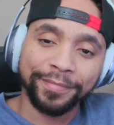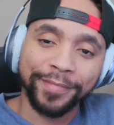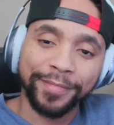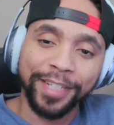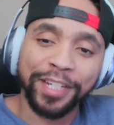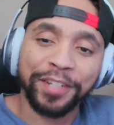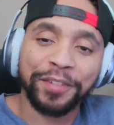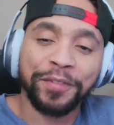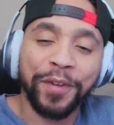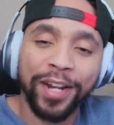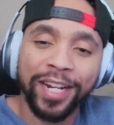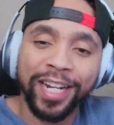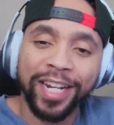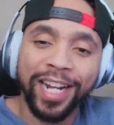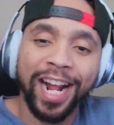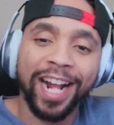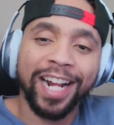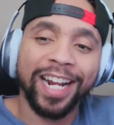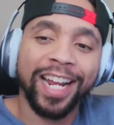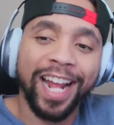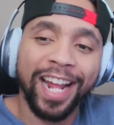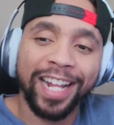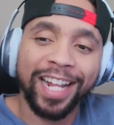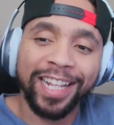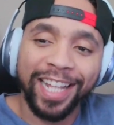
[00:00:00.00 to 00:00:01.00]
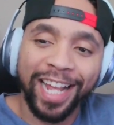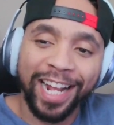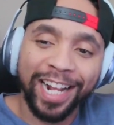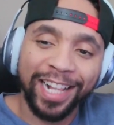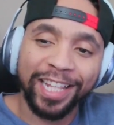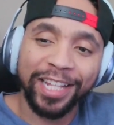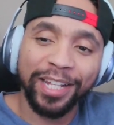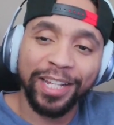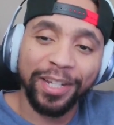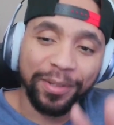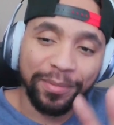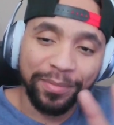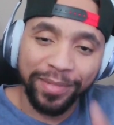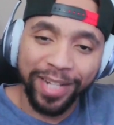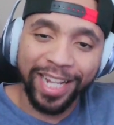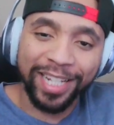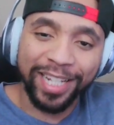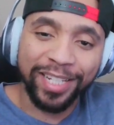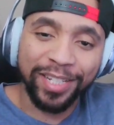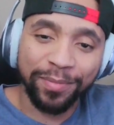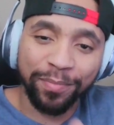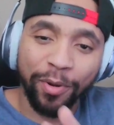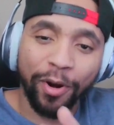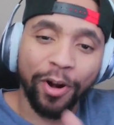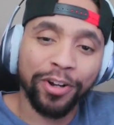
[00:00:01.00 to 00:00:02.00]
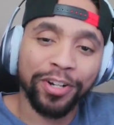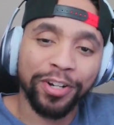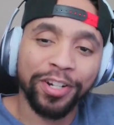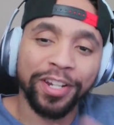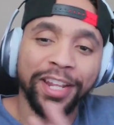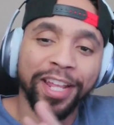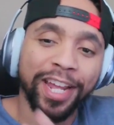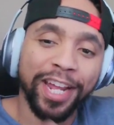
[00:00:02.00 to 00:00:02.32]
It's funny how they got that clip. That's part Michael.